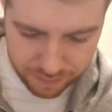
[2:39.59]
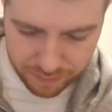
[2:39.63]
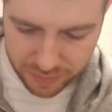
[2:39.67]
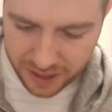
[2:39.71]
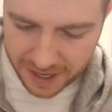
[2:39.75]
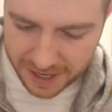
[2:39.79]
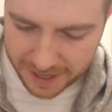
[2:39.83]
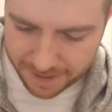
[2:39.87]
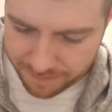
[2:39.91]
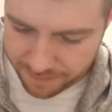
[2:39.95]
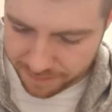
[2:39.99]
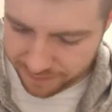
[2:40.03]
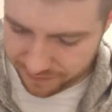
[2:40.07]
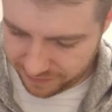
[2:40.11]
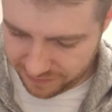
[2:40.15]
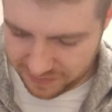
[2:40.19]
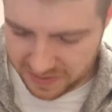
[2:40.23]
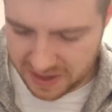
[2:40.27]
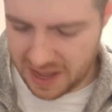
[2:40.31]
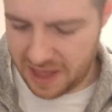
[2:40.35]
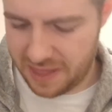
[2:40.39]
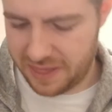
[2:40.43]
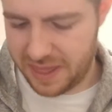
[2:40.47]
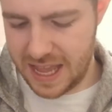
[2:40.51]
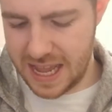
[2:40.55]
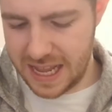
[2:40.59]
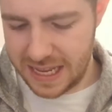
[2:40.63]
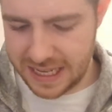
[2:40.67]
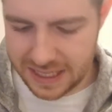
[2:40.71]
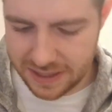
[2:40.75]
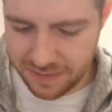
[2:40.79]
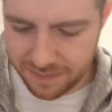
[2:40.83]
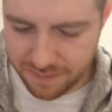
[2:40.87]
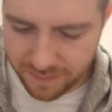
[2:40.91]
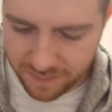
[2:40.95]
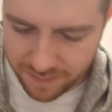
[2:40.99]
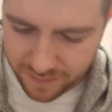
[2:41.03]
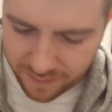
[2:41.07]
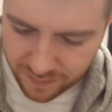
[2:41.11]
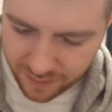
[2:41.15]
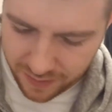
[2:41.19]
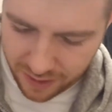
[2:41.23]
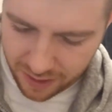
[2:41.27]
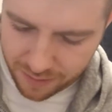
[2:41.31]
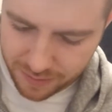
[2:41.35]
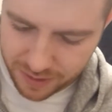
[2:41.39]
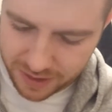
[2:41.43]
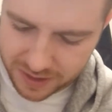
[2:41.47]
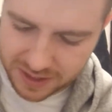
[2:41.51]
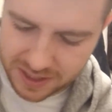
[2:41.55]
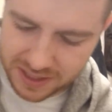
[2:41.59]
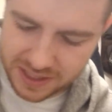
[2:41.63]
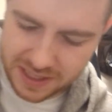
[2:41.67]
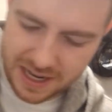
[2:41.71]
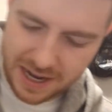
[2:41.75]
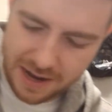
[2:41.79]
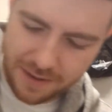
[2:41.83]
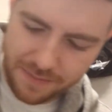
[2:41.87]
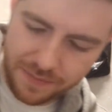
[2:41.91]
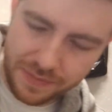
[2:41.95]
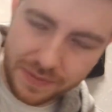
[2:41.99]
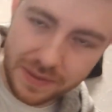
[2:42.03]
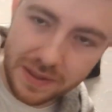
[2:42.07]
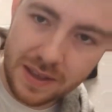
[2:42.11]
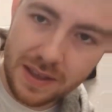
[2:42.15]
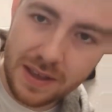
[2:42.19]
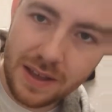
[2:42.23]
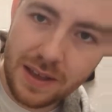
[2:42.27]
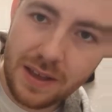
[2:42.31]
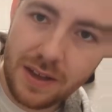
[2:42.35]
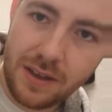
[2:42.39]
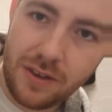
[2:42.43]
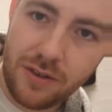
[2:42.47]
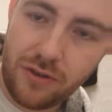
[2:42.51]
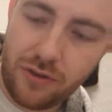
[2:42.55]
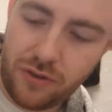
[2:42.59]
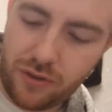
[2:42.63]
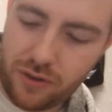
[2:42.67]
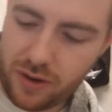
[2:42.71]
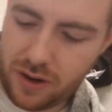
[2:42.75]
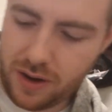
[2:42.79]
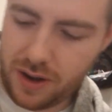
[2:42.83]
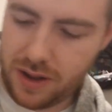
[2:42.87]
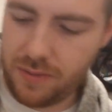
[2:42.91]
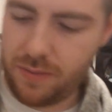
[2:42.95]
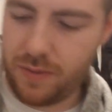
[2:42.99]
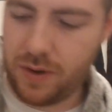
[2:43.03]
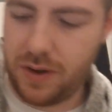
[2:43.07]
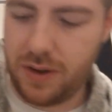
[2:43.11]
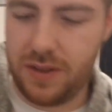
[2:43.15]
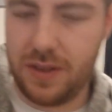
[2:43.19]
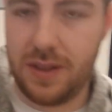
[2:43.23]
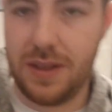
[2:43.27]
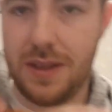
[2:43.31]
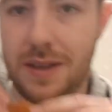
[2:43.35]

but yeah, that is very much the same. Try one of